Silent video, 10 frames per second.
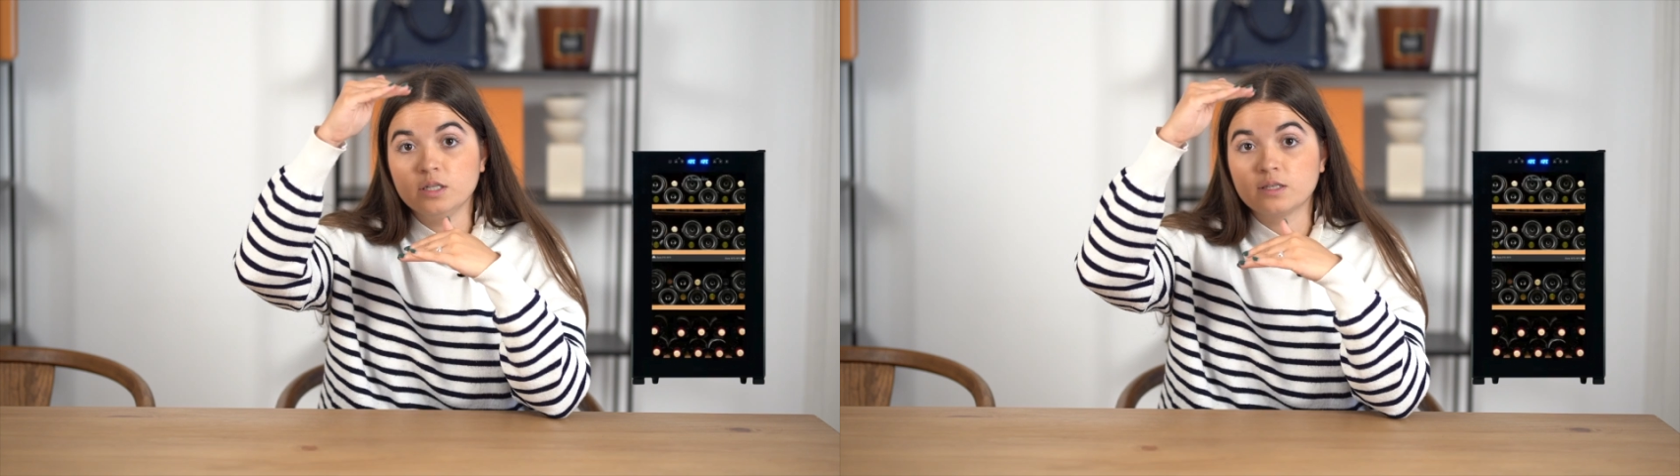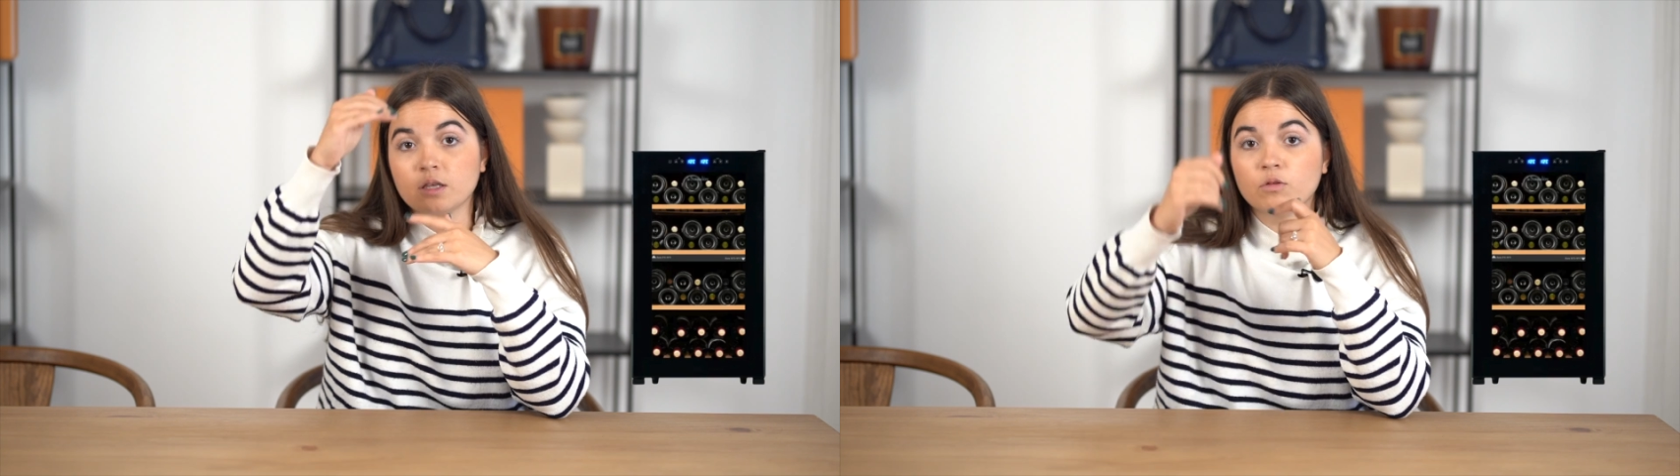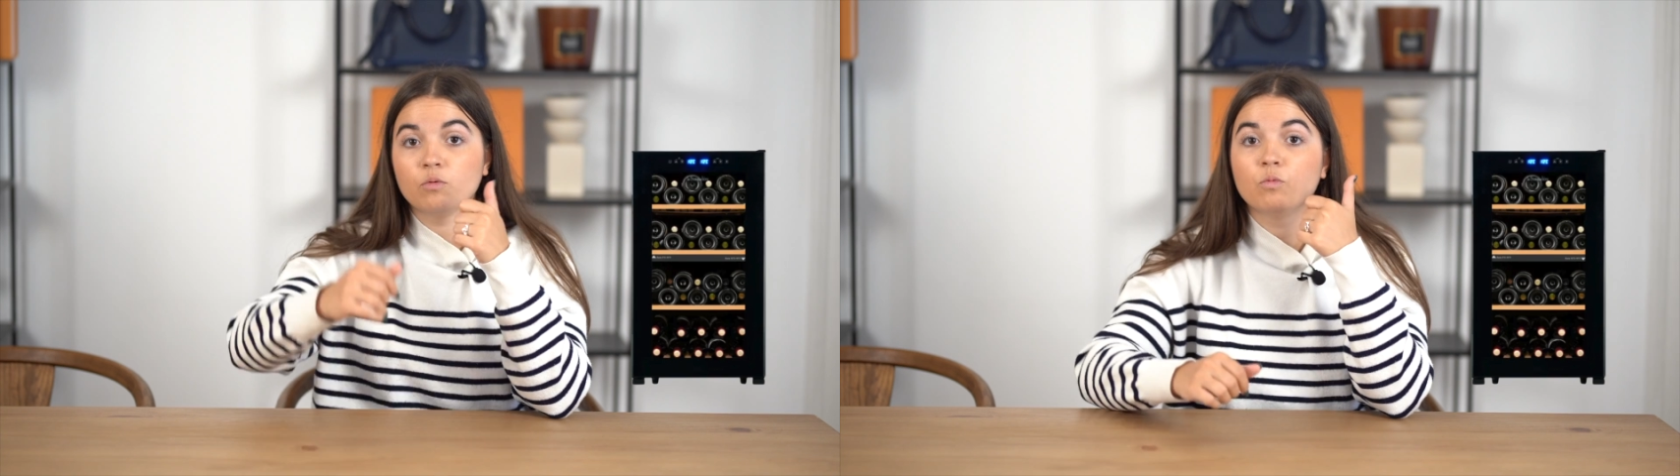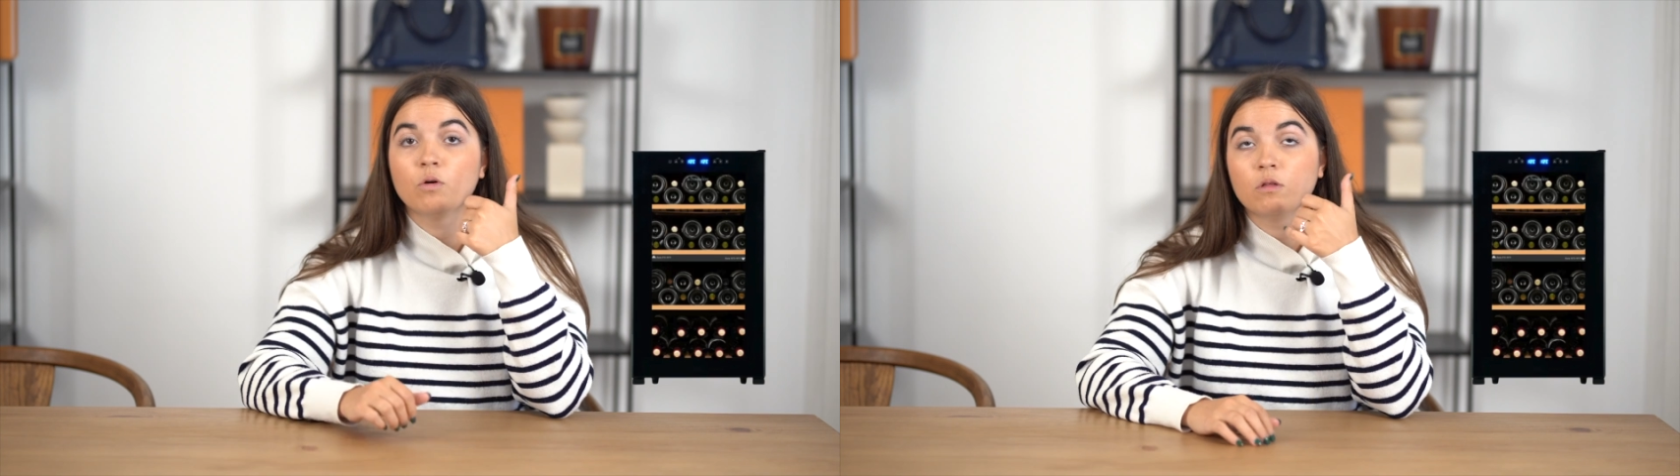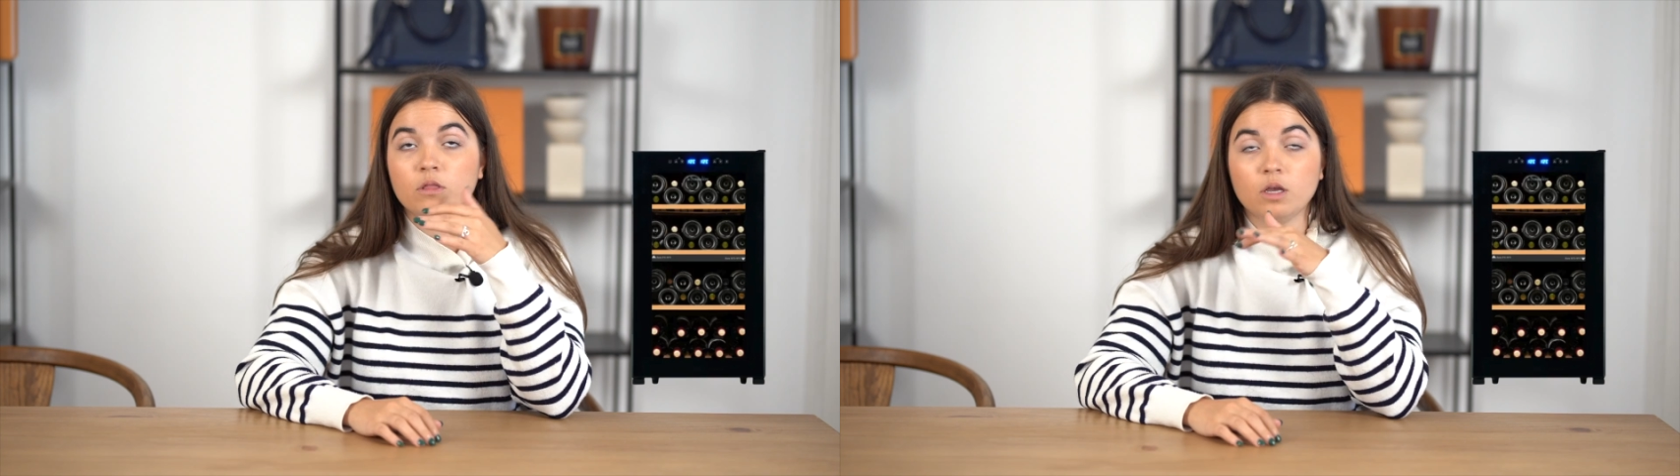inside
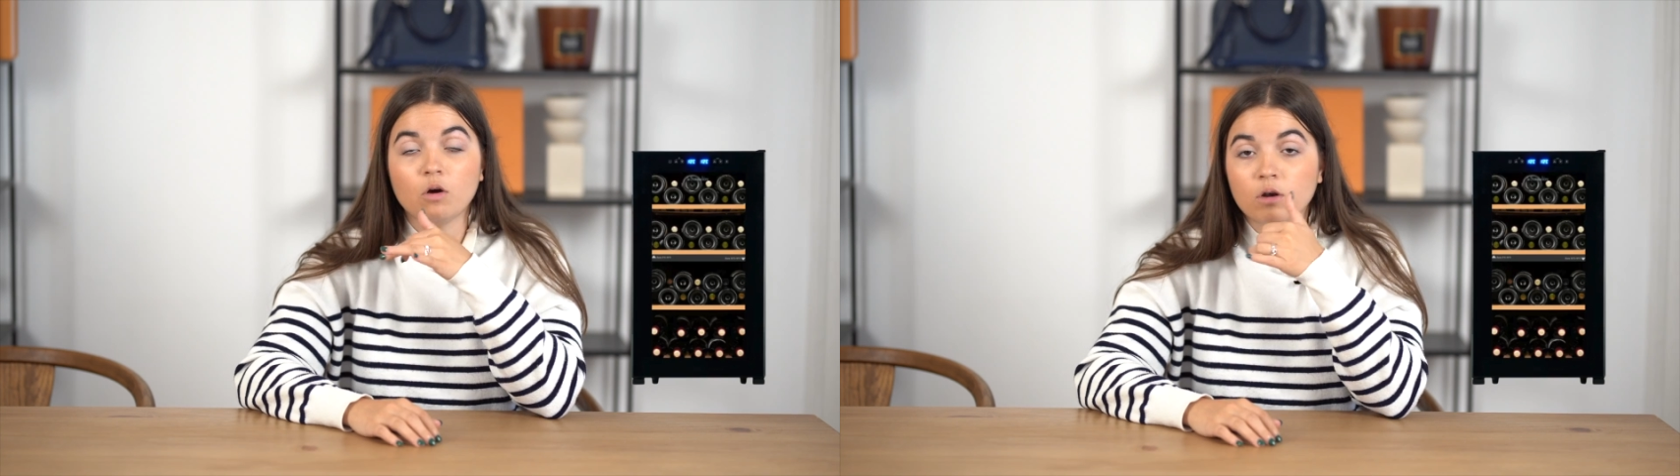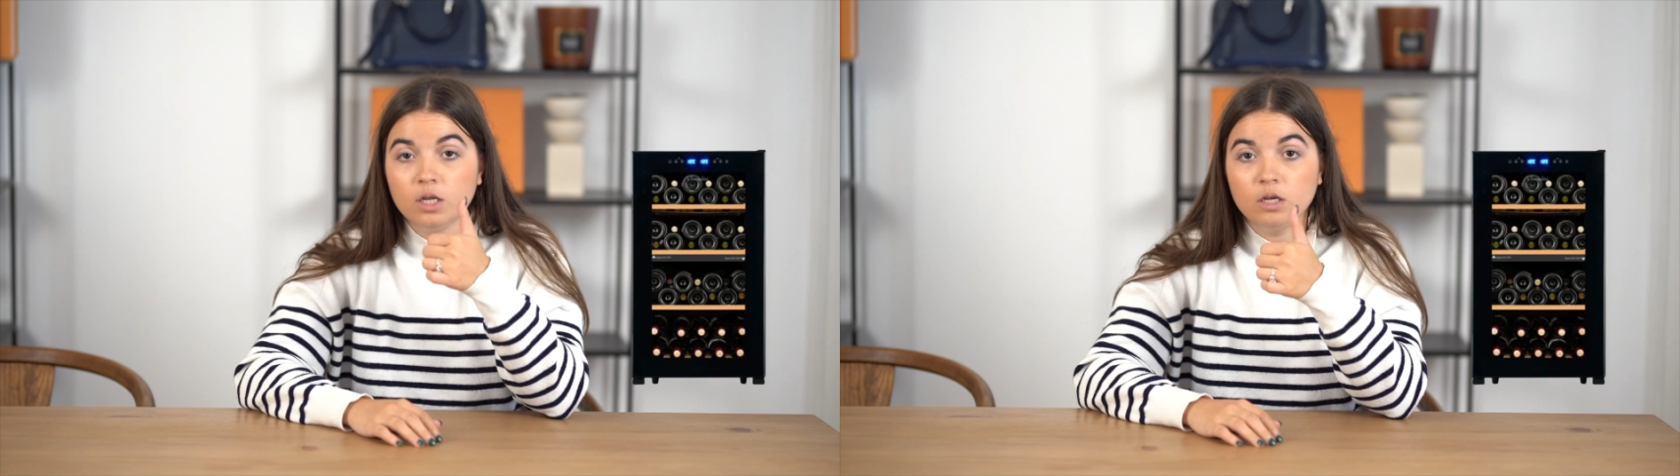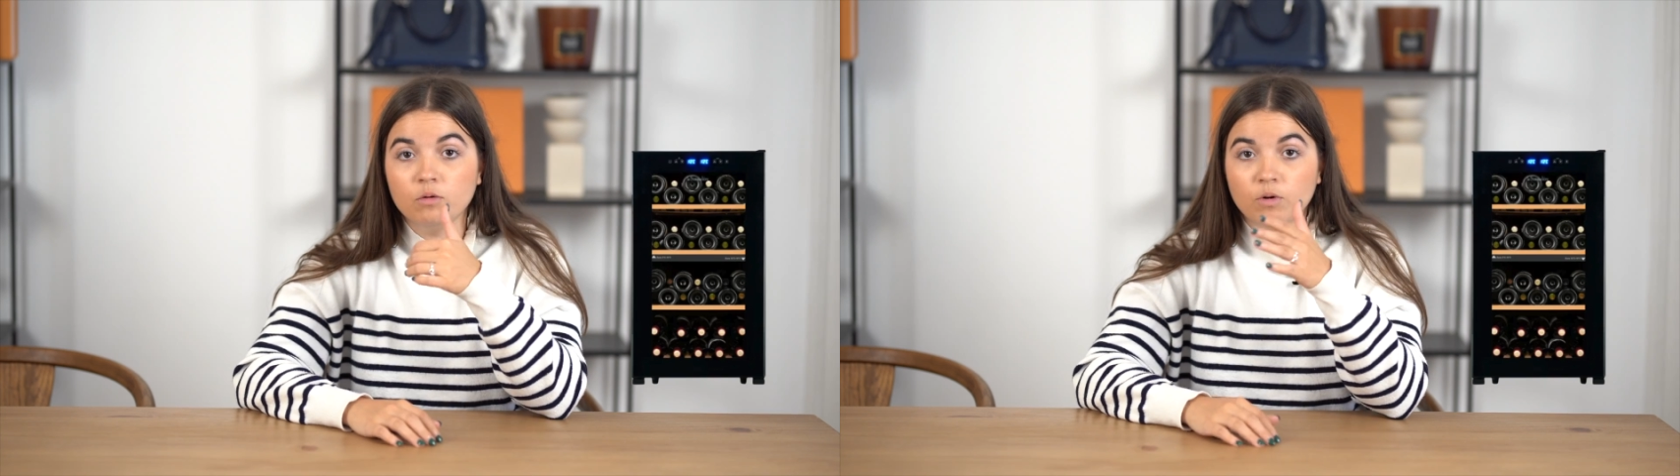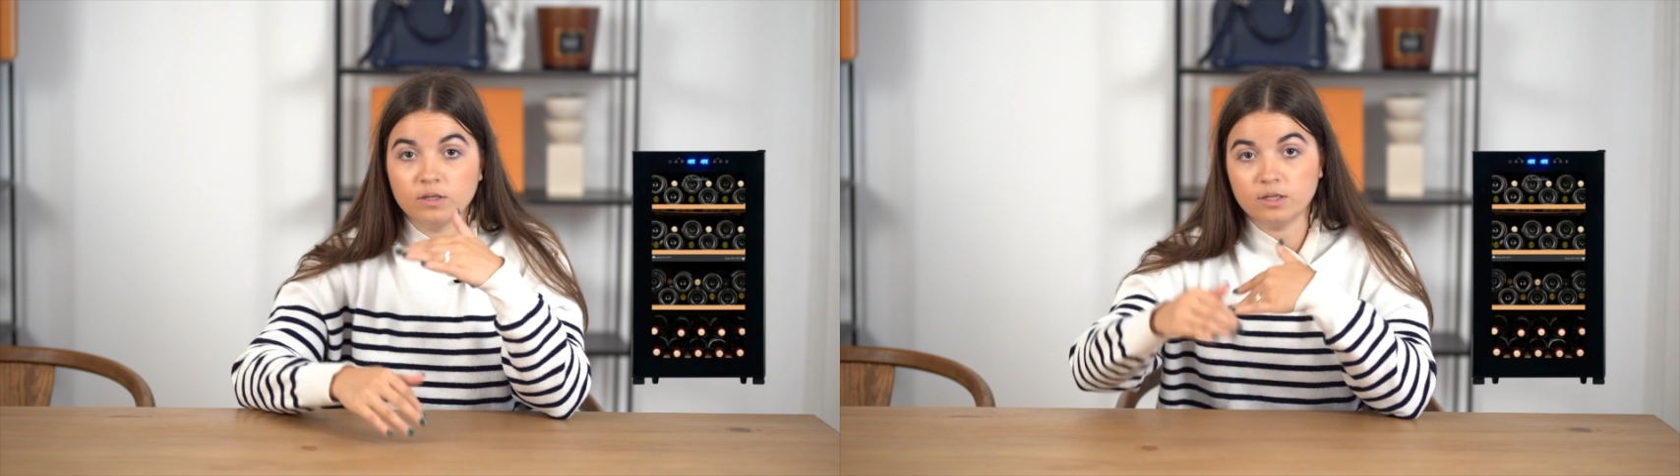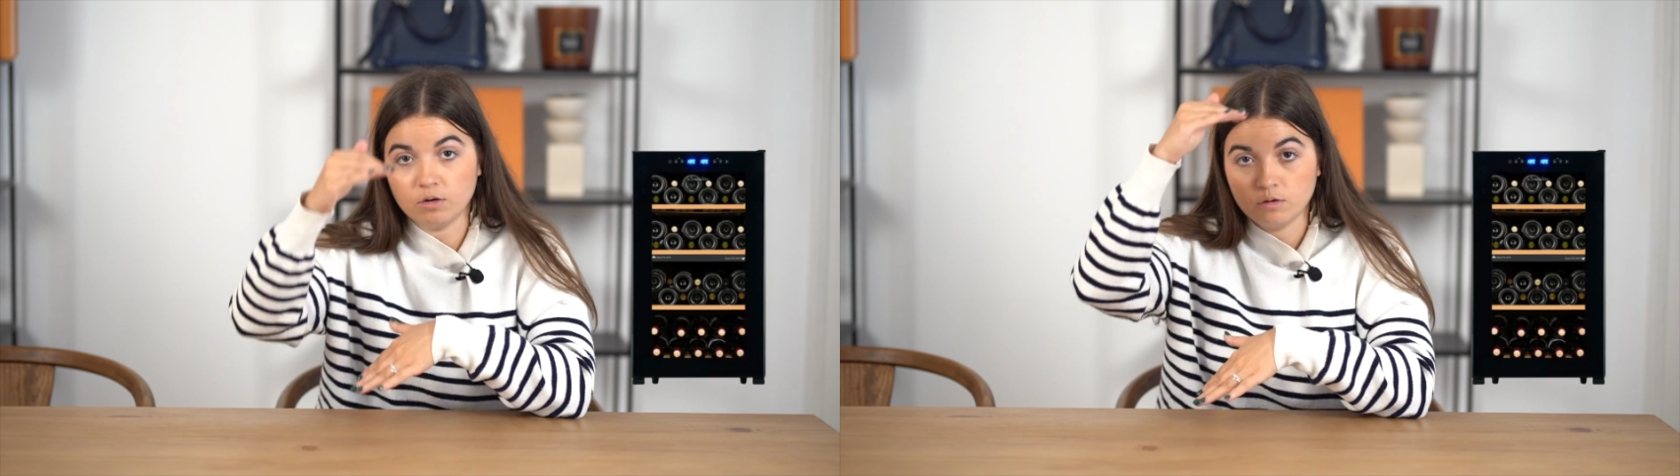the only
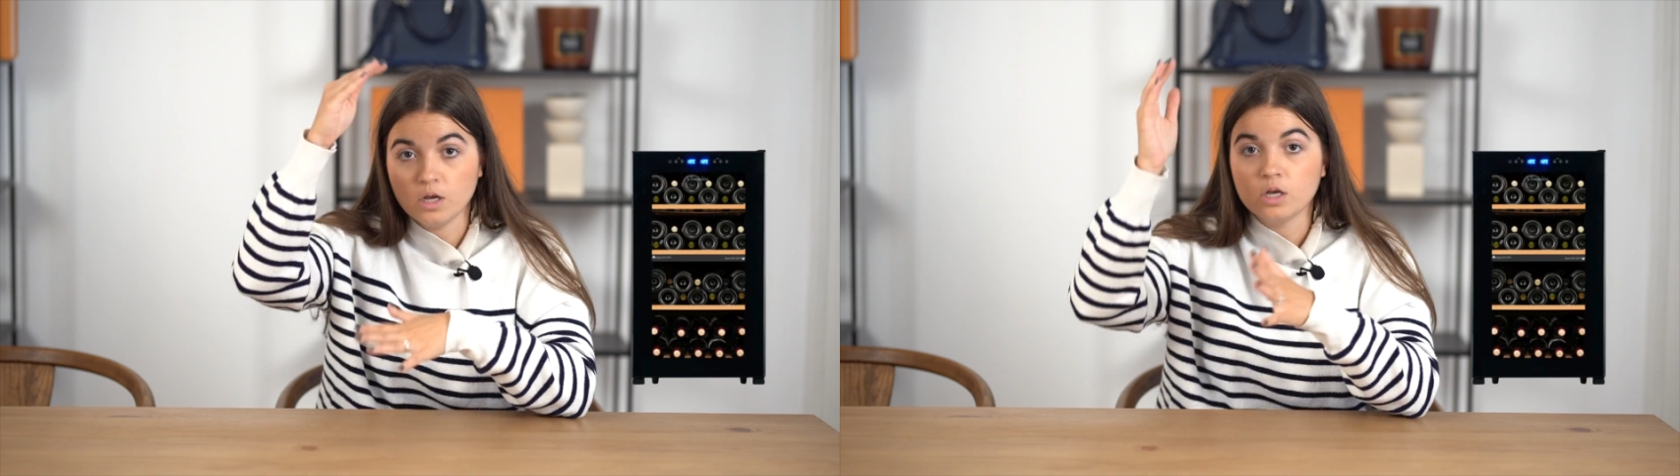wine cellar.